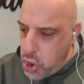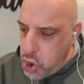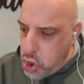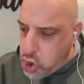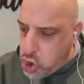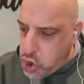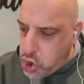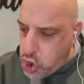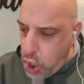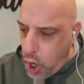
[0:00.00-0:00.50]

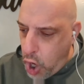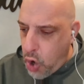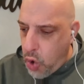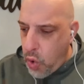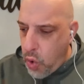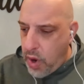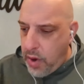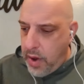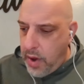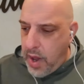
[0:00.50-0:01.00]

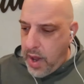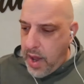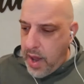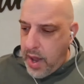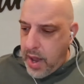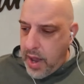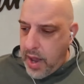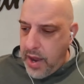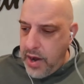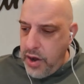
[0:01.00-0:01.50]
So,
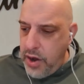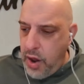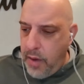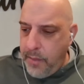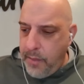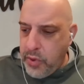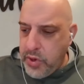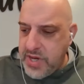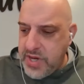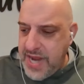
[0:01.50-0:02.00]
uh,
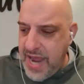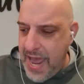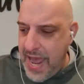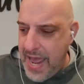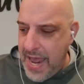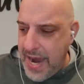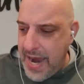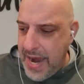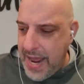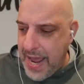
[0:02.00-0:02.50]
number
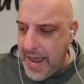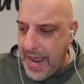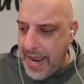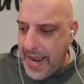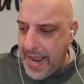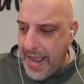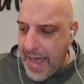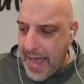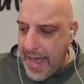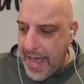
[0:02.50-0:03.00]
10,
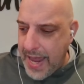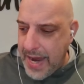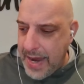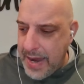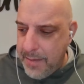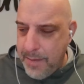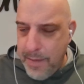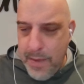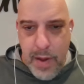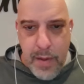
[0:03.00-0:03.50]
I
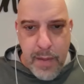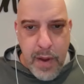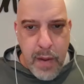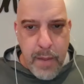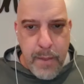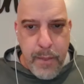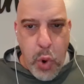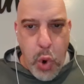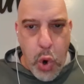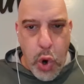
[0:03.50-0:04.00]
got
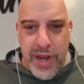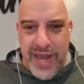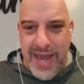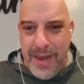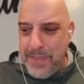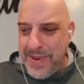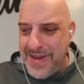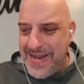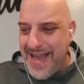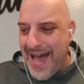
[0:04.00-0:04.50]

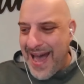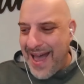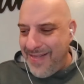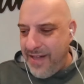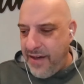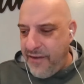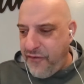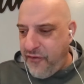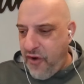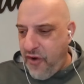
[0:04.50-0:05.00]
Porky
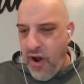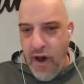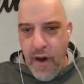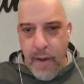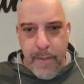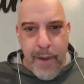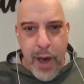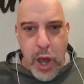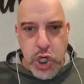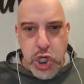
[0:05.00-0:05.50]
Padilla
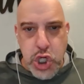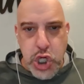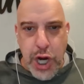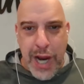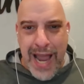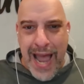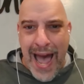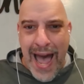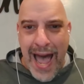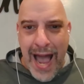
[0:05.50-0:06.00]
from
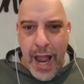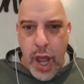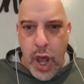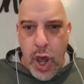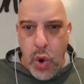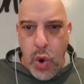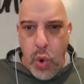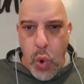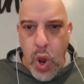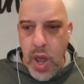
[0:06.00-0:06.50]

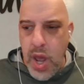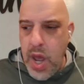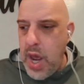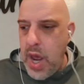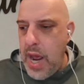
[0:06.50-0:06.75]
Chicago.